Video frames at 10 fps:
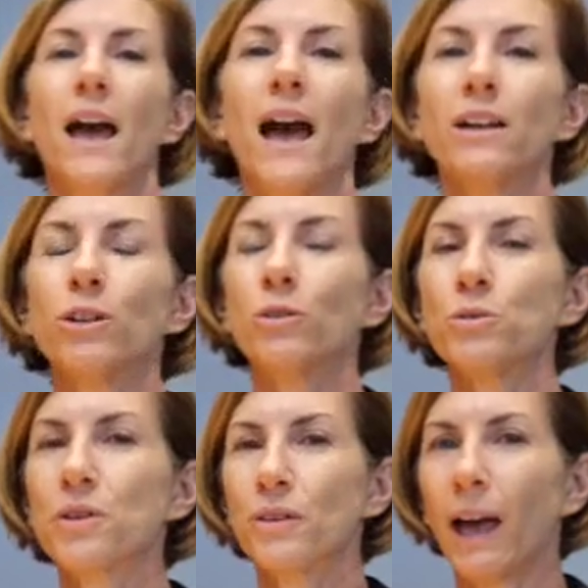And it
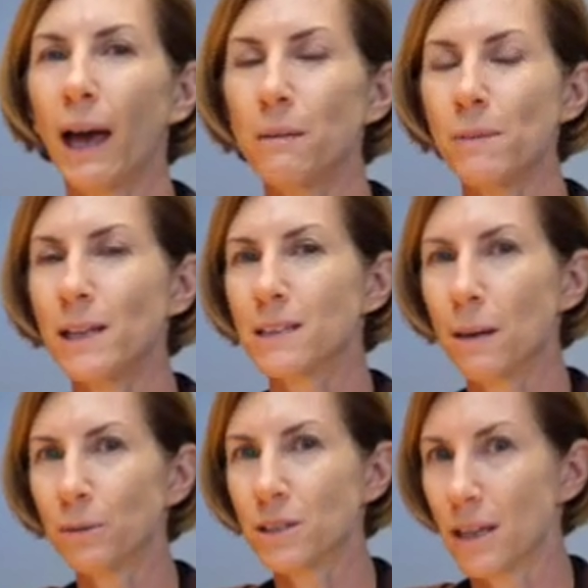also can't be a
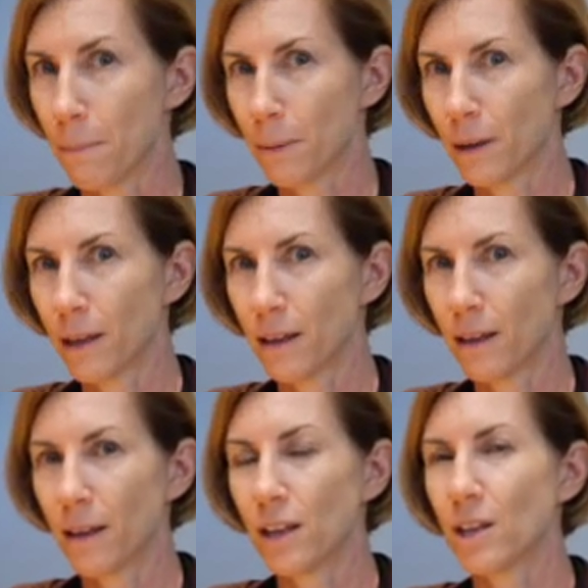double dip,
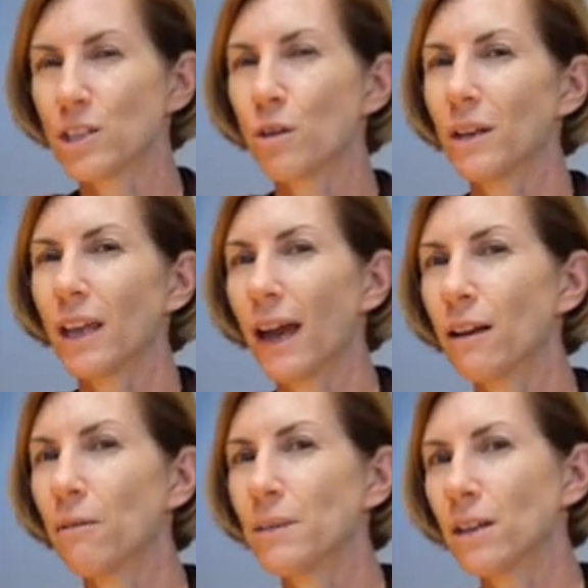so it
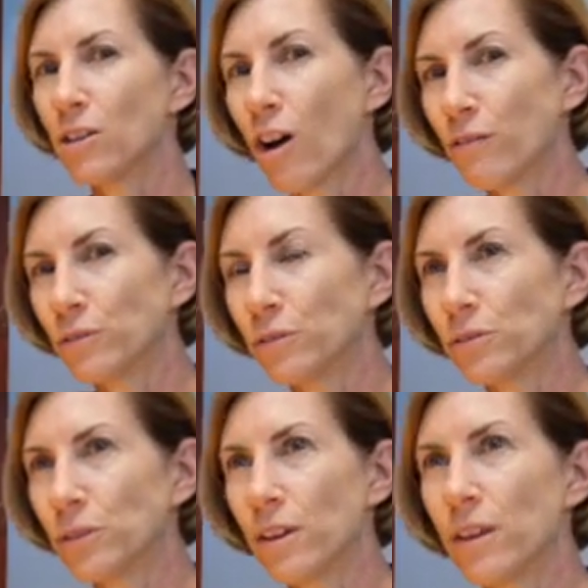cannot be a
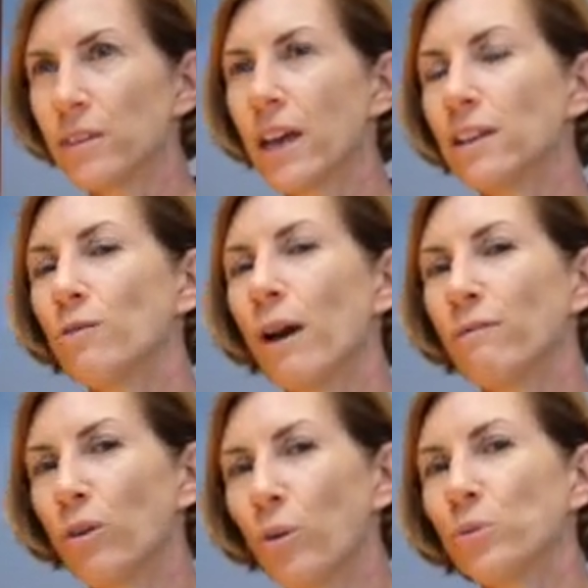novel that you have
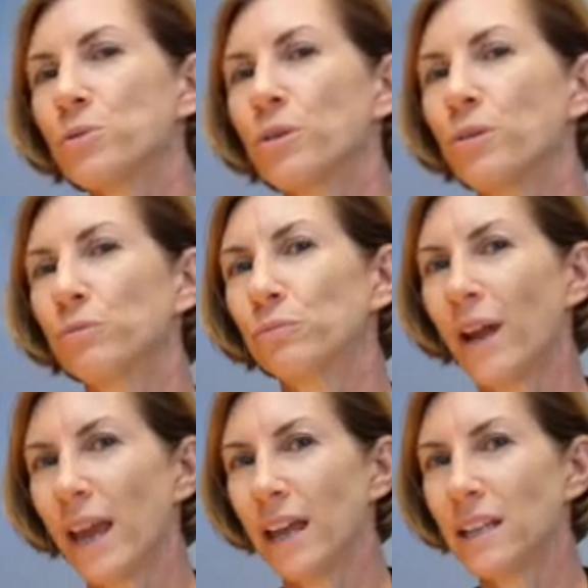also
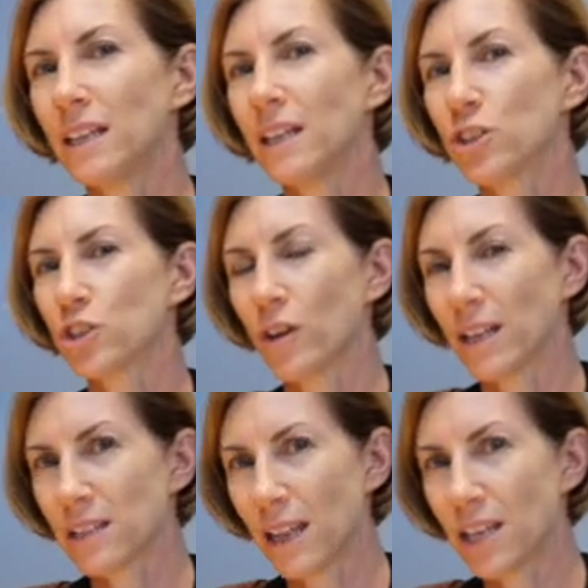read in
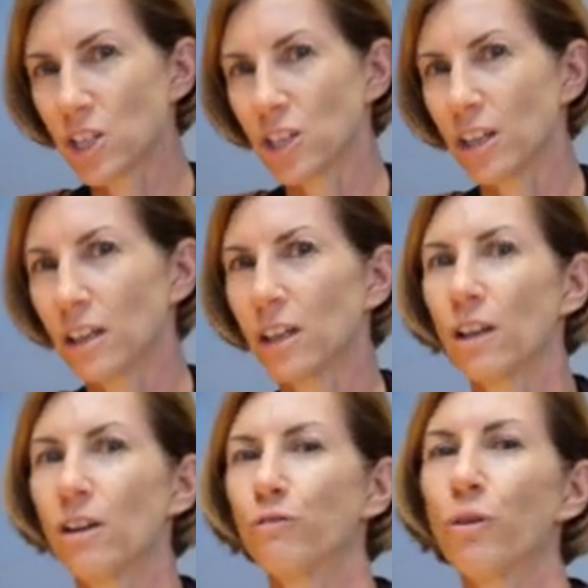translation
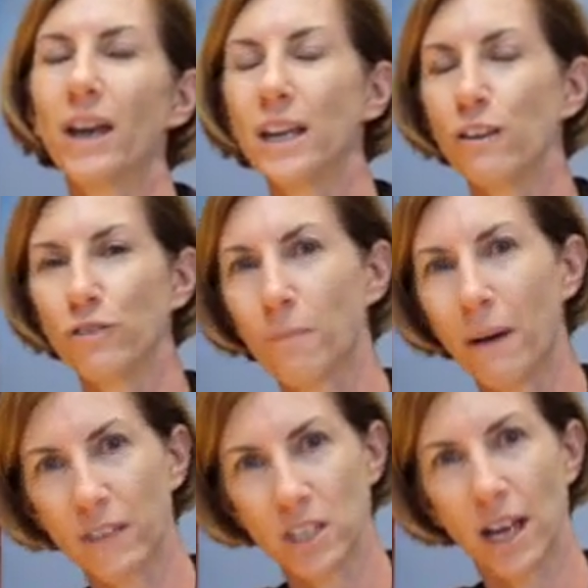for any of your
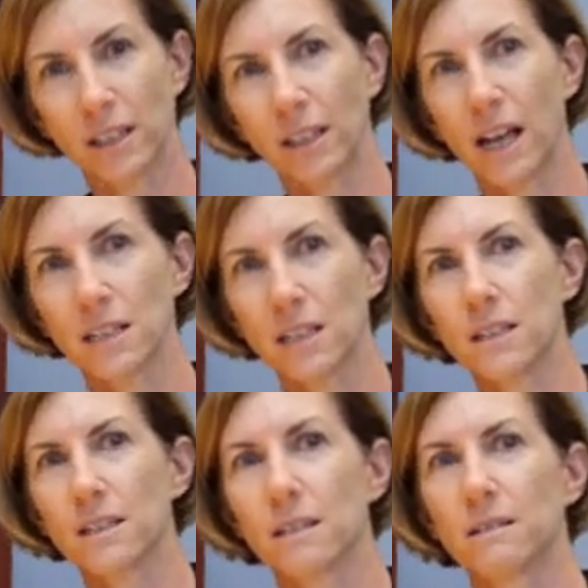mother tongue
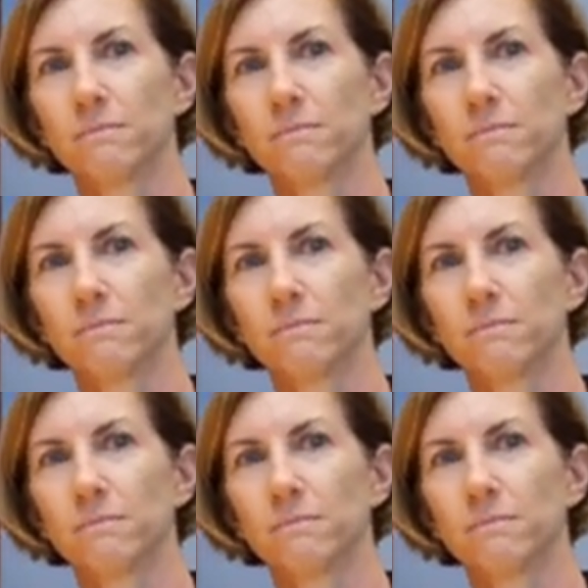classes.